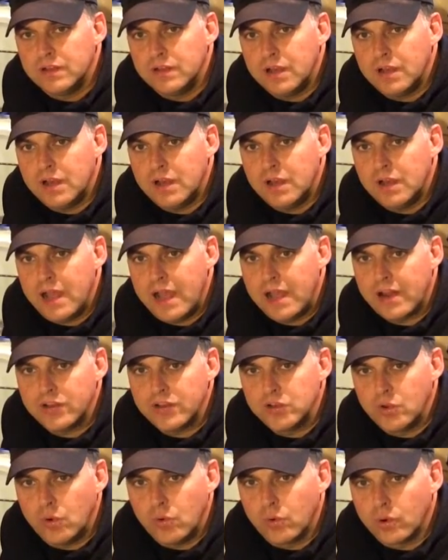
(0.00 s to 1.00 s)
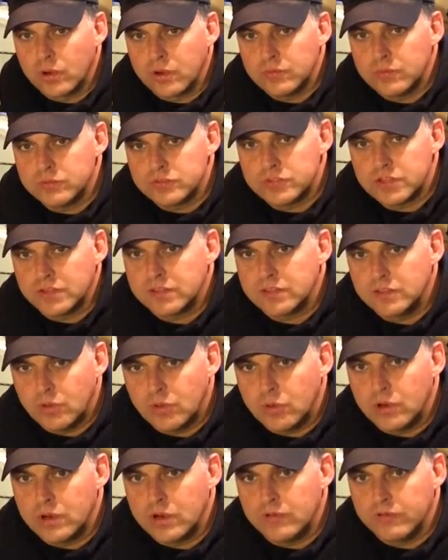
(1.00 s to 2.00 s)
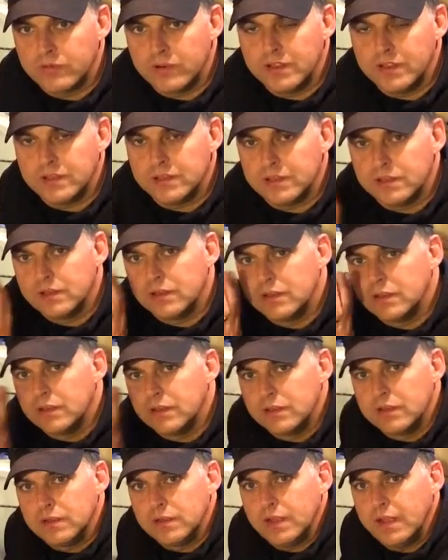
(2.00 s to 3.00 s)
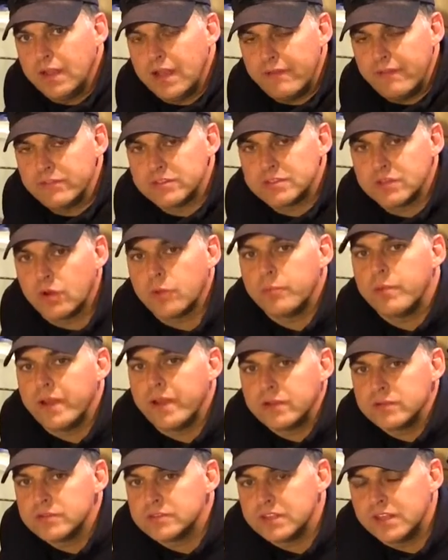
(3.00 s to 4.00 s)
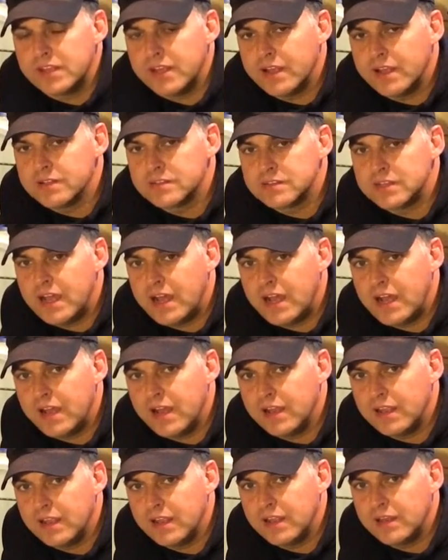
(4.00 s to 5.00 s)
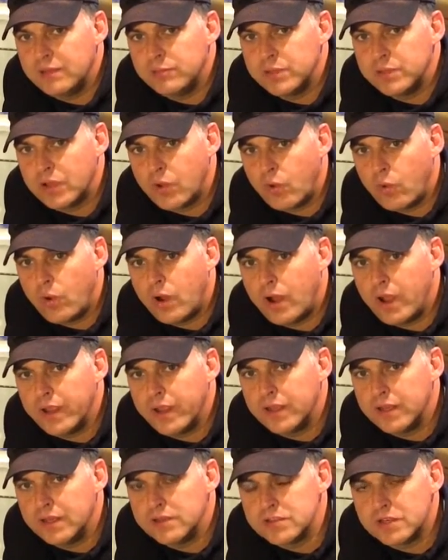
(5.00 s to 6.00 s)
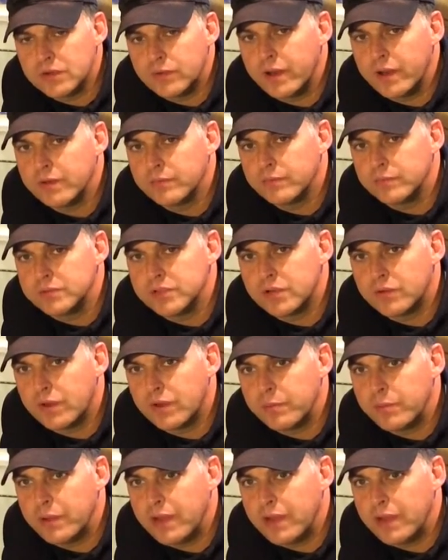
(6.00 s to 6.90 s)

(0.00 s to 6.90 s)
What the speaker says: a door, shut the door over it, and have the solar panel sitting outside and be quiet and generate